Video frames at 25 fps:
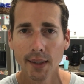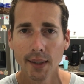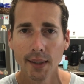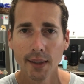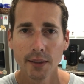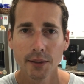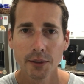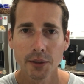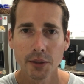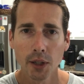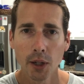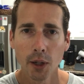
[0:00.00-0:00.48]

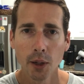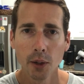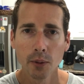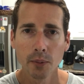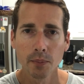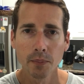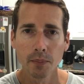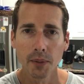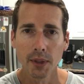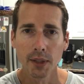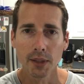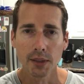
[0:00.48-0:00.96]

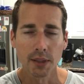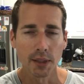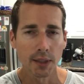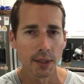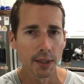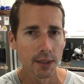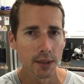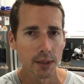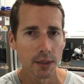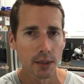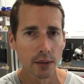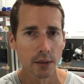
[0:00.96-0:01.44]
So it's
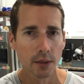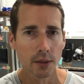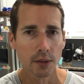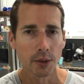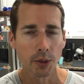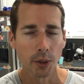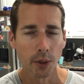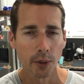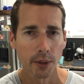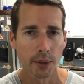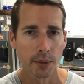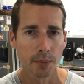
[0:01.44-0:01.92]
easy to
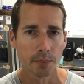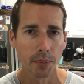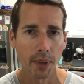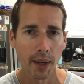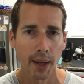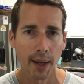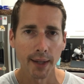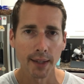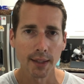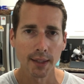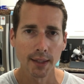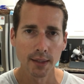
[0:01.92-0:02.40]
turn it
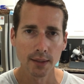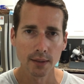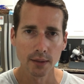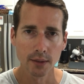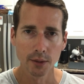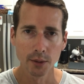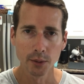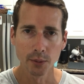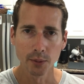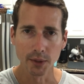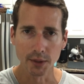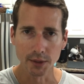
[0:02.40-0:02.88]
back
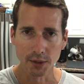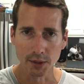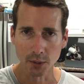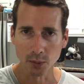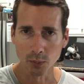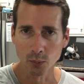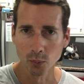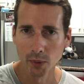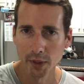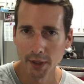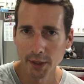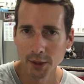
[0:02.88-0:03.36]
into its
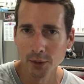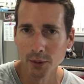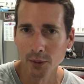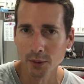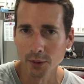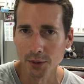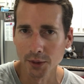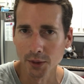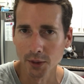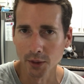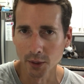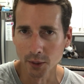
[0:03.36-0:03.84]

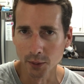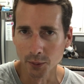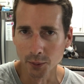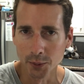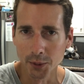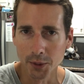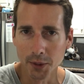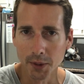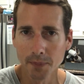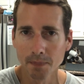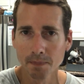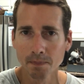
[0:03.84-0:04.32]
original
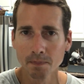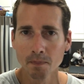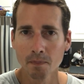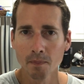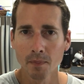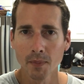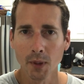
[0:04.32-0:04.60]
solution,